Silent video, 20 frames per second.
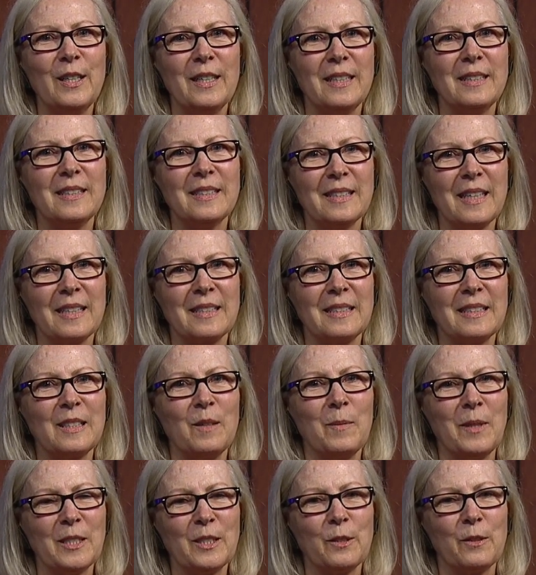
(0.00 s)
in the second
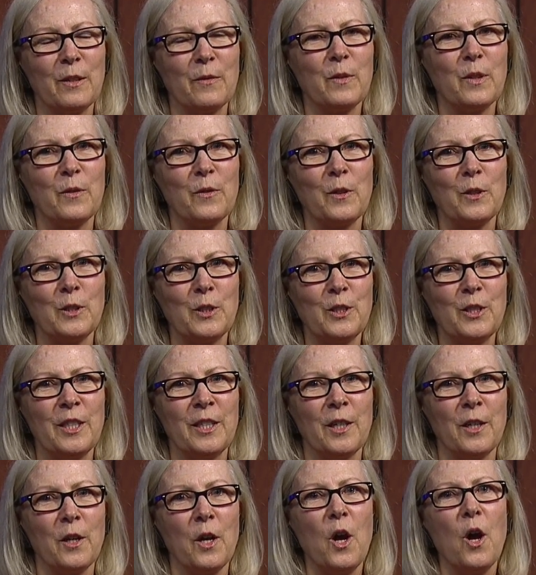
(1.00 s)
semester of the first
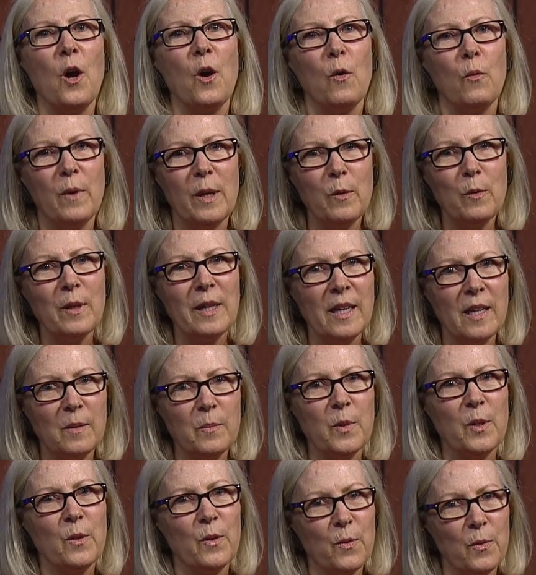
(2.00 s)
year. We will
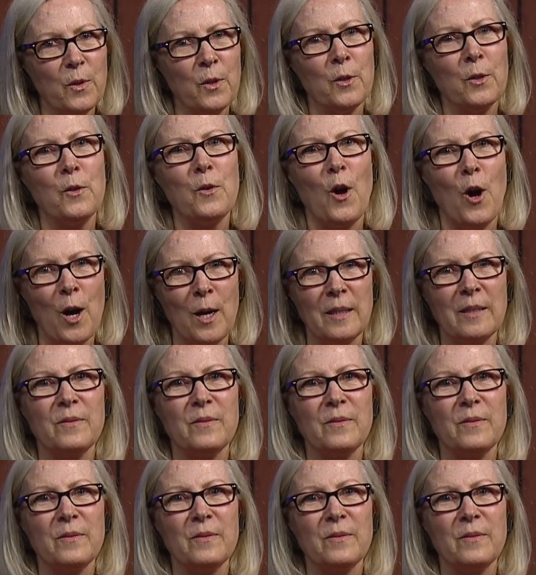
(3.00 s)
help you through all